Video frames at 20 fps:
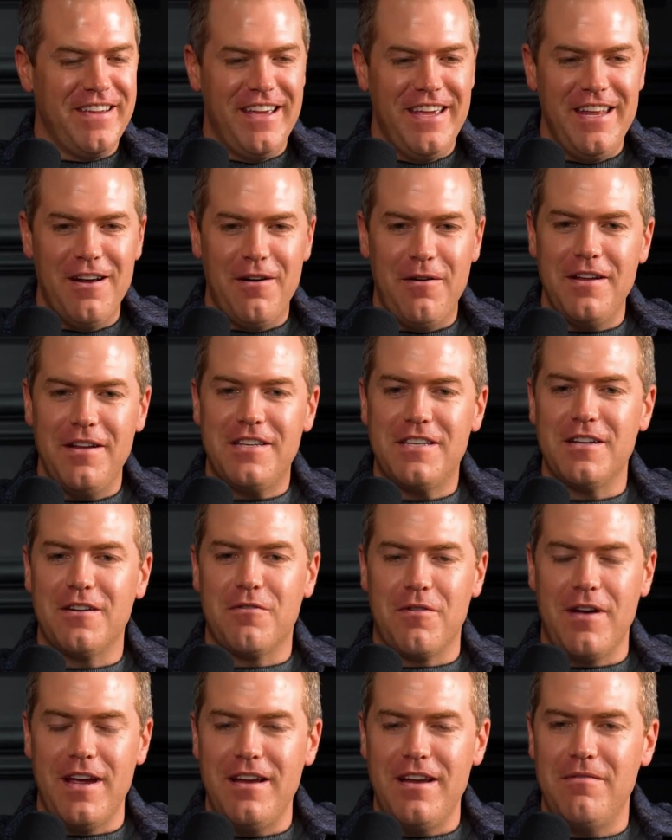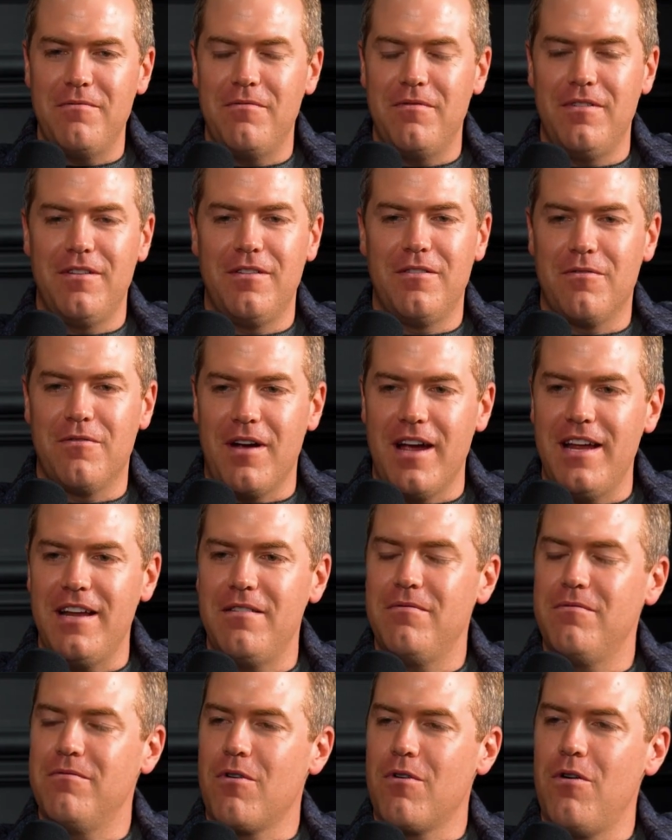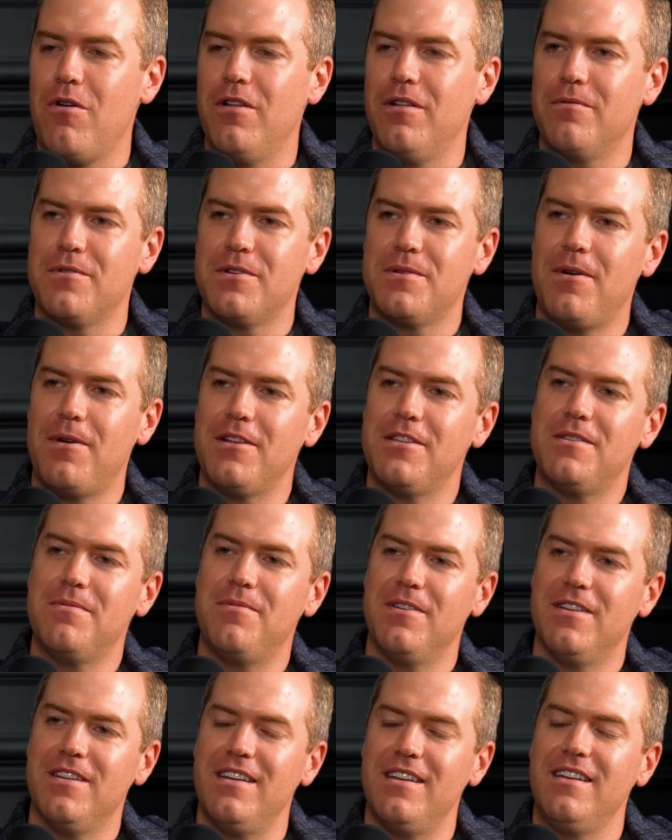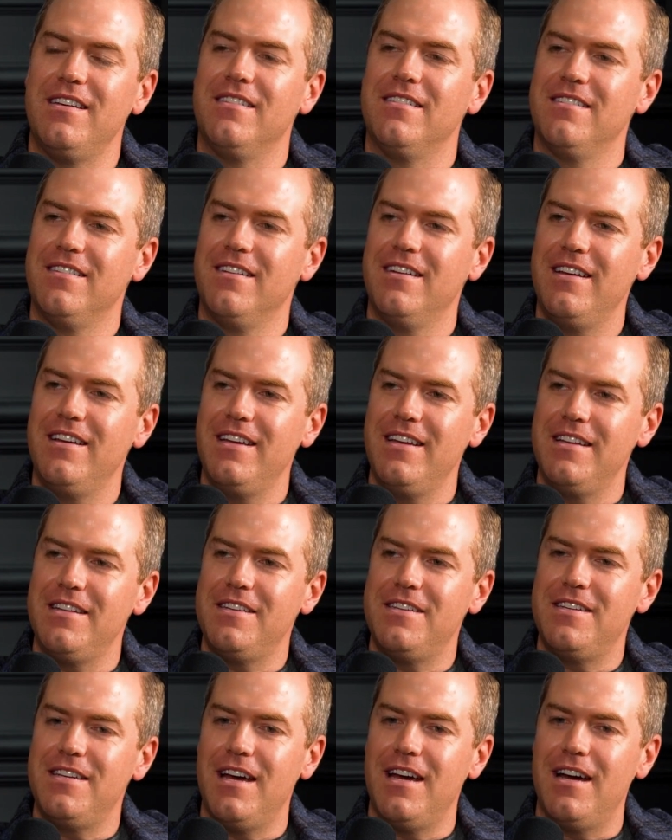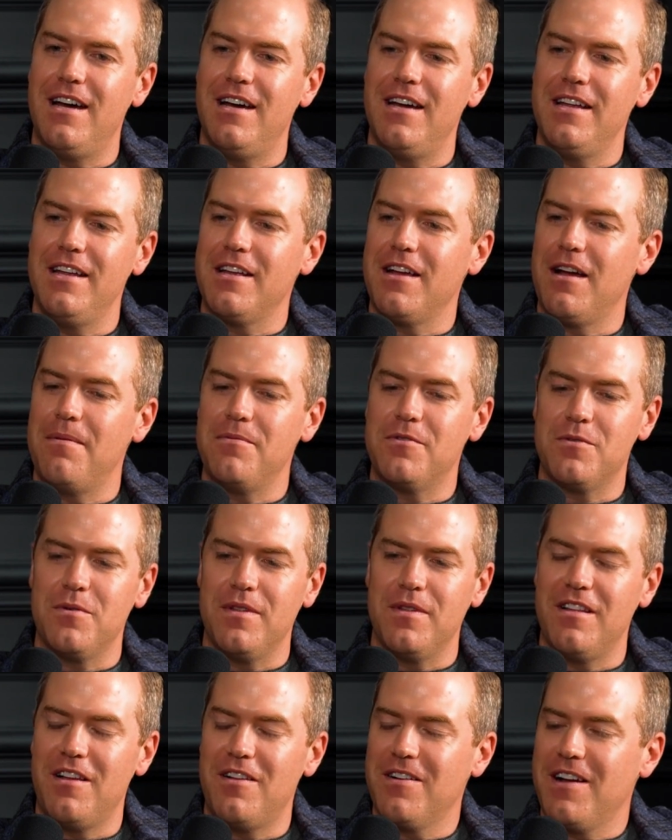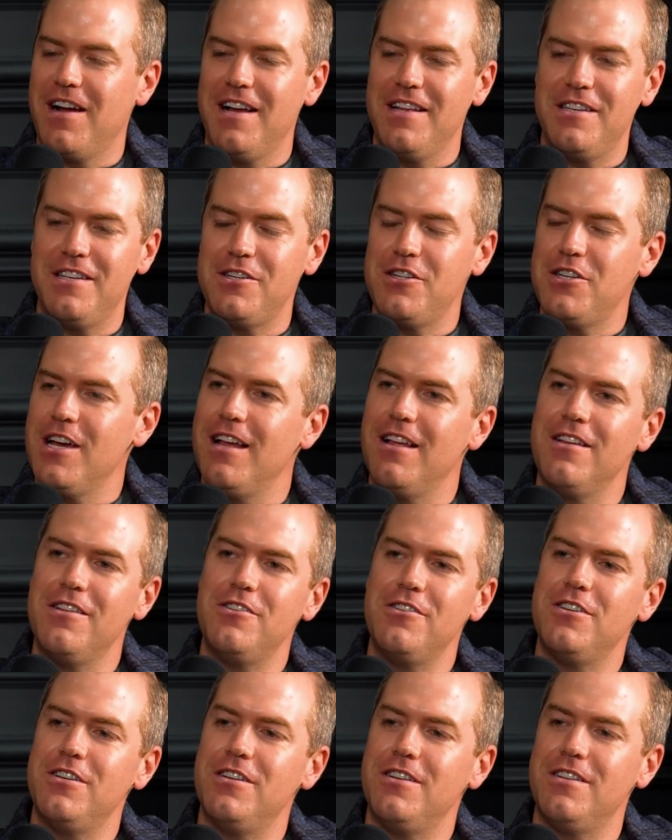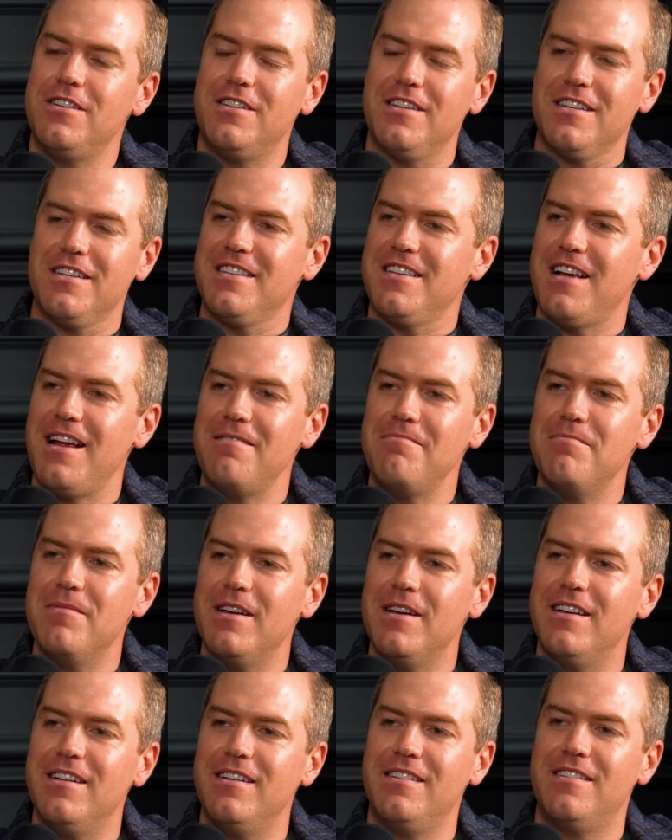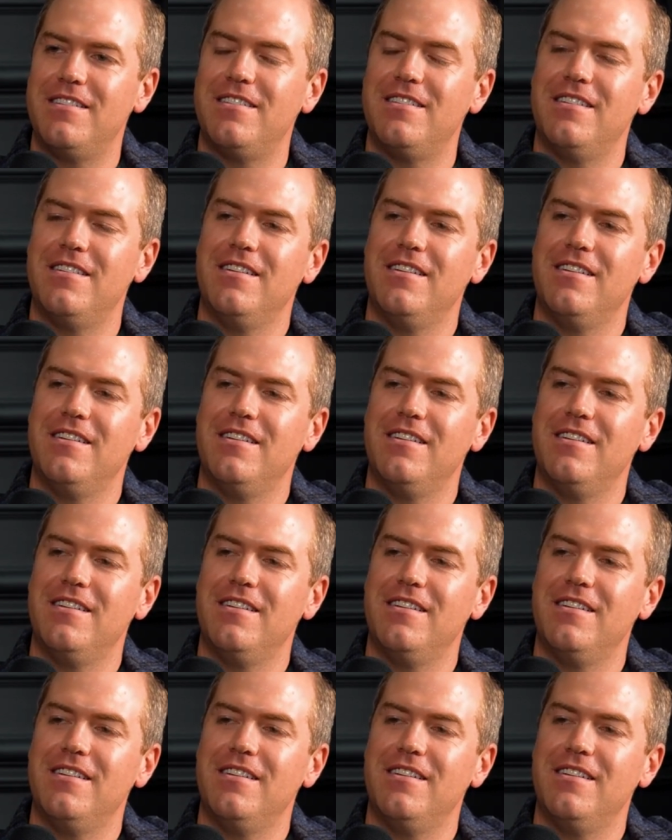It's a great role and responsibility. It comes with all kinds of challenges, excitement.